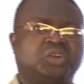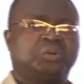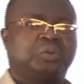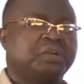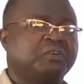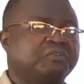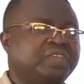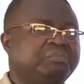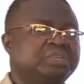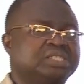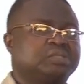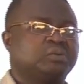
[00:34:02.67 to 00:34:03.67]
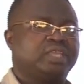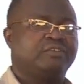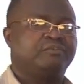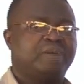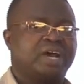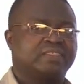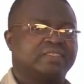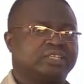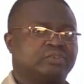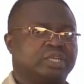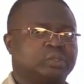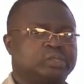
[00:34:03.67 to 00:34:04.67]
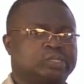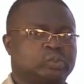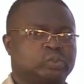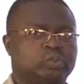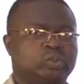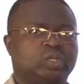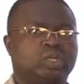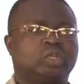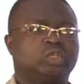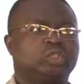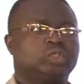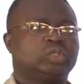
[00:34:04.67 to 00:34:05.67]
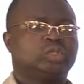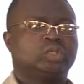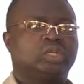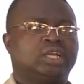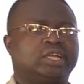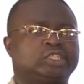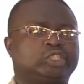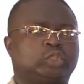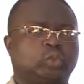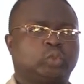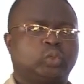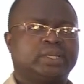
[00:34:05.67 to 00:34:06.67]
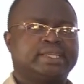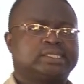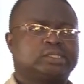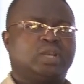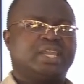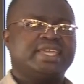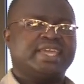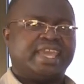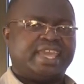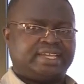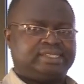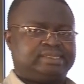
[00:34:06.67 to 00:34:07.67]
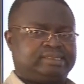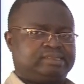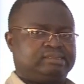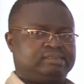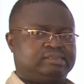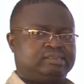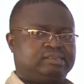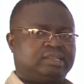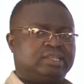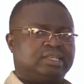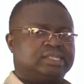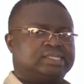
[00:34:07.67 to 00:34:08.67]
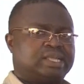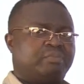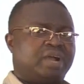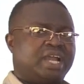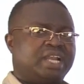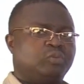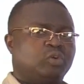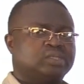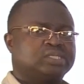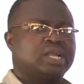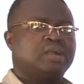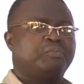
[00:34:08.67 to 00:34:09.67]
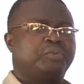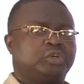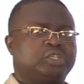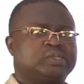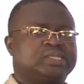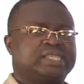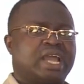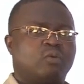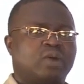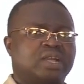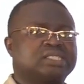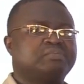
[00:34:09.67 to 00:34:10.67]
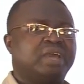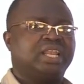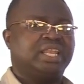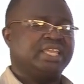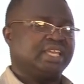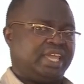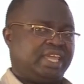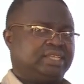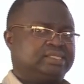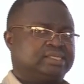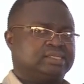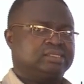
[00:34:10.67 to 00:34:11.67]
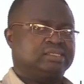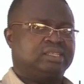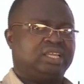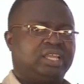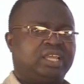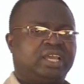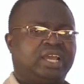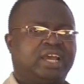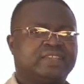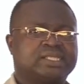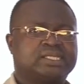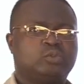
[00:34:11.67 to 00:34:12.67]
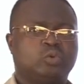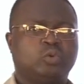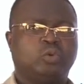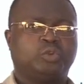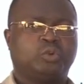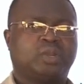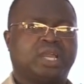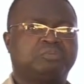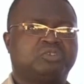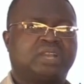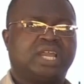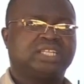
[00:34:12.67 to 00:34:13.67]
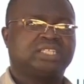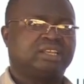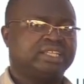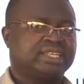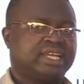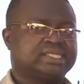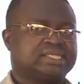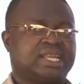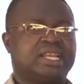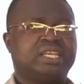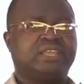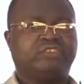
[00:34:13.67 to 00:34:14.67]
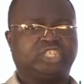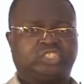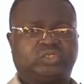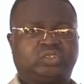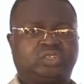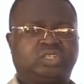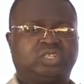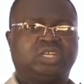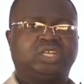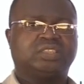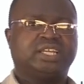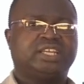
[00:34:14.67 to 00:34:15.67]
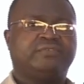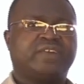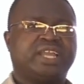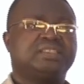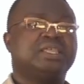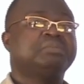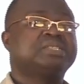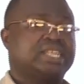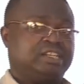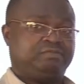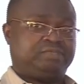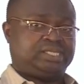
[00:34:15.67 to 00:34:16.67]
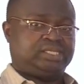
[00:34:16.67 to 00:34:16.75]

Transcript: One of them is to give birth that you are used to. Two is to lay eggs. Some animals produce young ones by laying eggs. Others do, you'll come to learn it later, cell division. They divide themselves.